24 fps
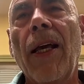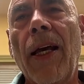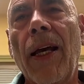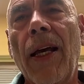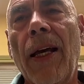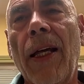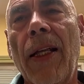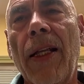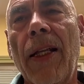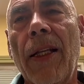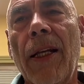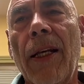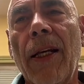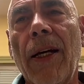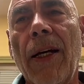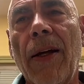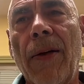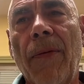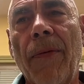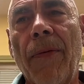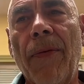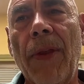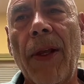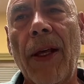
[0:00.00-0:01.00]
And
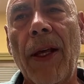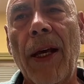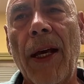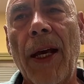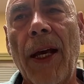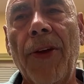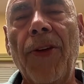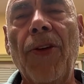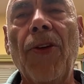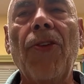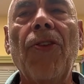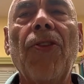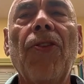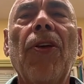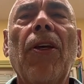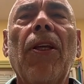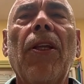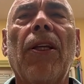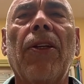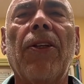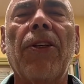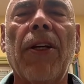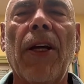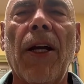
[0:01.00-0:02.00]
you see
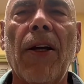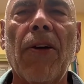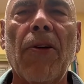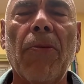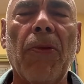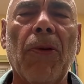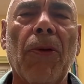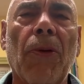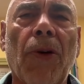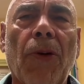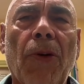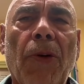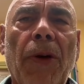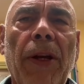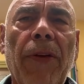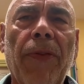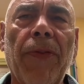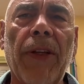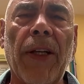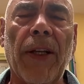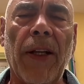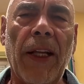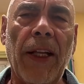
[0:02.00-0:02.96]
the terrible grief that